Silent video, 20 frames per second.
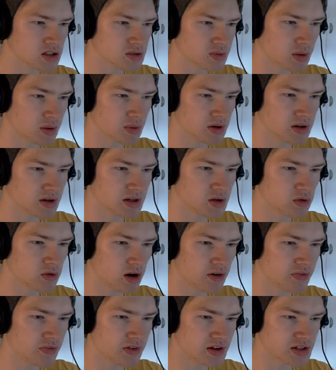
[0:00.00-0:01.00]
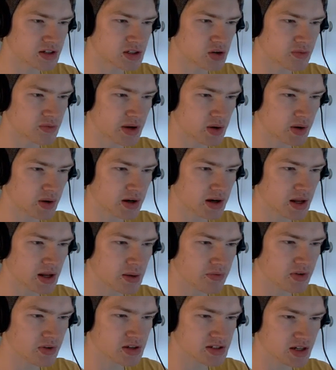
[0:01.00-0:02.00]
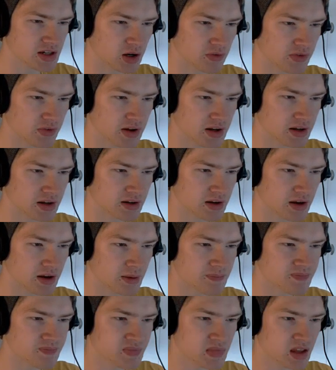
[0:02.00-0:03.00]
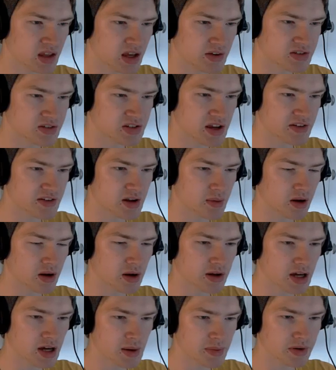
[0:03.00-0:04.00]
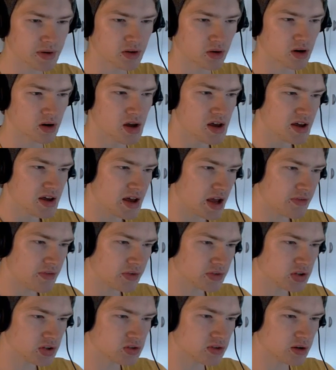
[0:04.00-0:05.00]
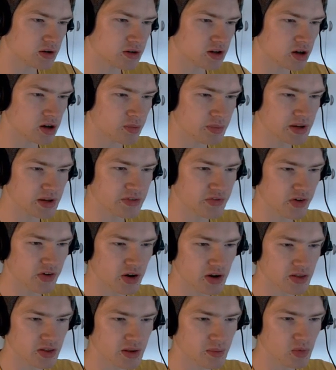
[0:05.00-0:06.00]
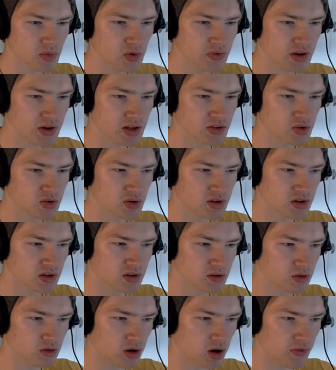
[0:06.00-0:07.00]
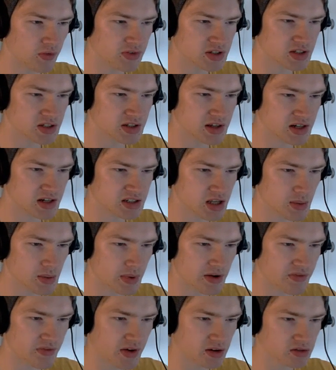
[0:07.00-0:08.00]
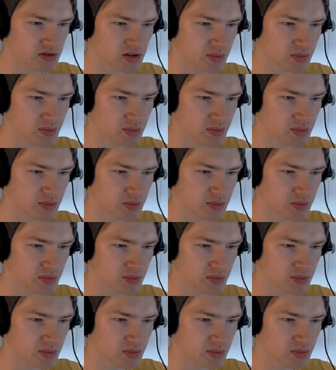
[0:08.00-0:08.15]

a bummer. New office. You've made quite a name for yourself and have saved up a lot of capital. If you want to grow the company further, then moving into a new office is the next step. I found